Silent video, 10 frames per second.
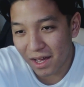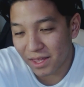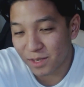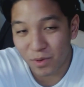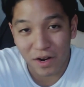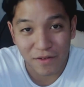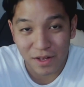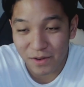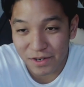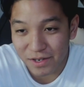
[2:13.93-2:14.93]
at this point, I feel
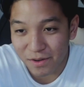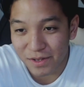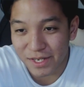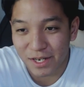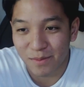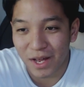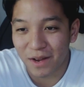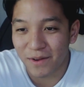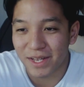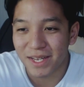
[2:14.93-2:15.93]
like you should just call it Sierra. But
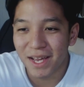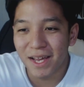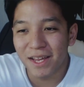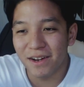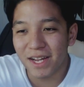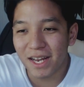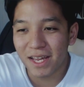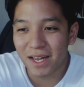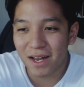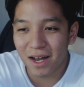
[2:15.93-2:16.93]
anyways, you're
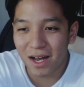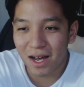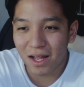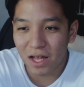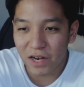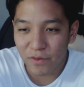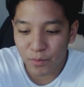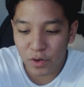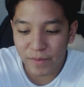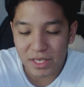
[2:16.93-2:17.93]
getting a lot of
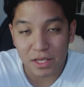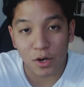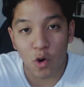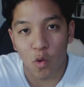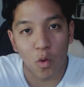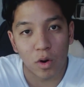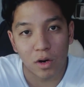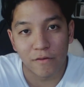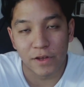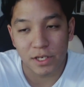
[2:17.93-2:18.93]
improvements at the core
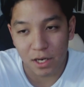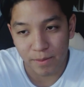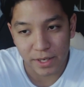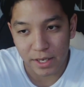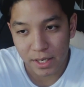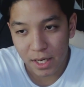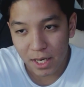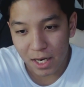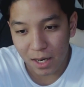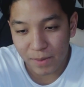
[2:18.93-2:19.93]
of this update.
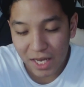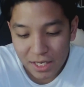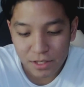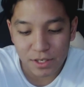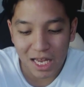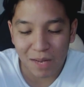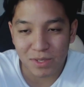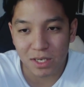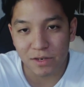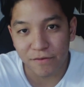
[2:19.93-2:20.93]
Yes, there's apps
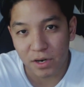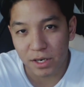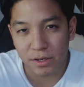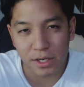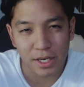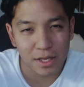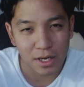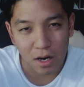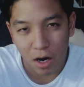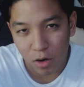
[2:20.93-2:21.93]
like Safari that are getting
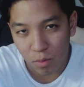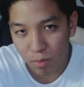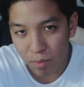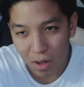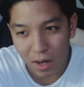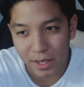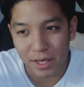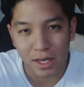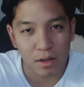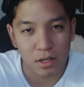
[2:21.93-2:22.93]
auto
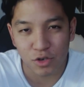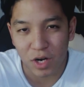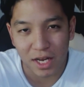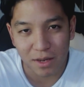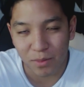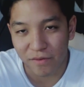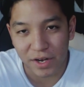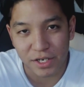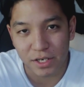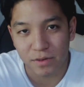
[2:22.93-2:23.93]
blocking and tracking
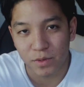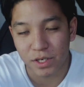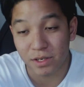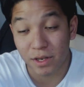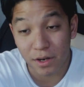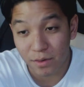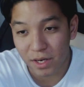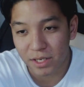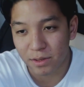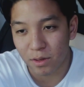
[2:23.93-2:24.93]
prevention, which is,
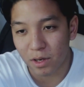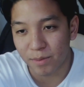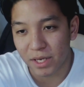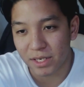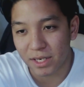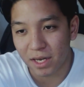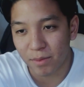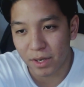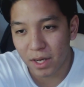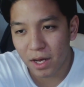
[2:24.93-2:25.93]
nice little updates to get.
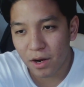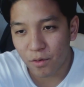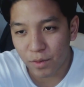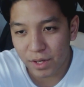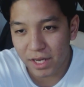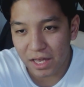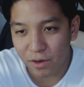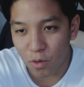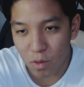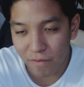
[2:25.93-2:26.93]
But really at the
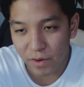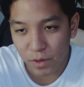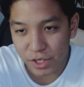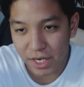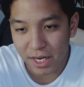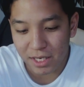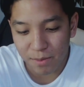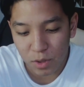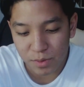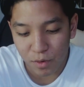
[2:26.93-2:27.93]
core of it, what you're getting is a
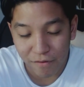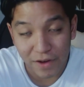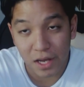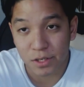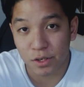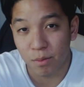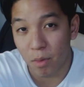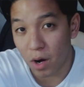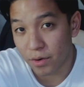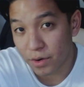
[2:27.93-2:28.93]
much more faster
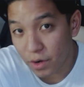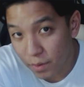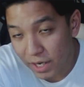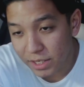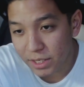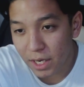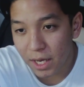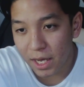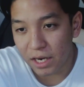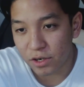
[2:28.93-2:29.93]
modern OS
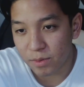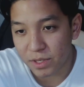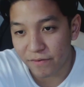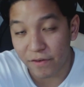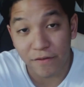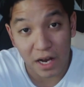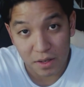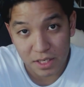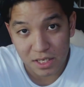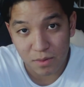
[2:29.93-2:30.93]
in terms of the file
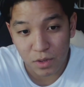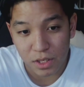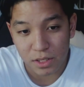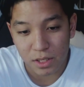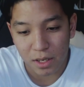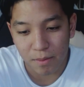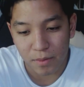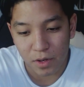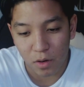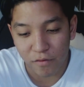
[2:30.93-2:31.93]
system, which is
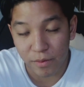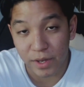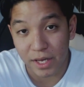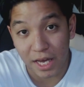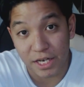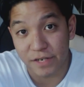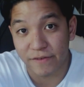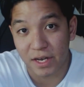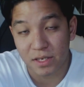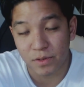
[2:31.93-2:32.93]
known for being
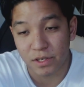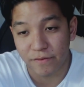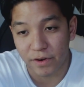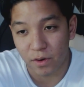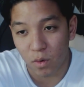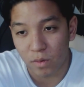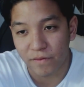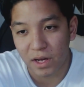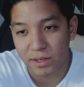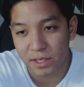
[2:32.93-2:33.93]
HFS, which is a very old
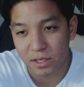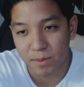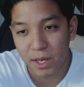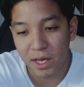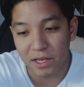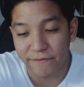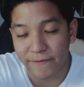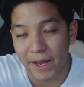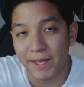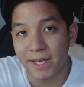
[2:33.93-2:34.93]
file system, is
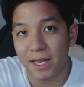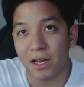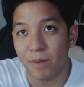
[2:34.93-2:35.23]
finally getting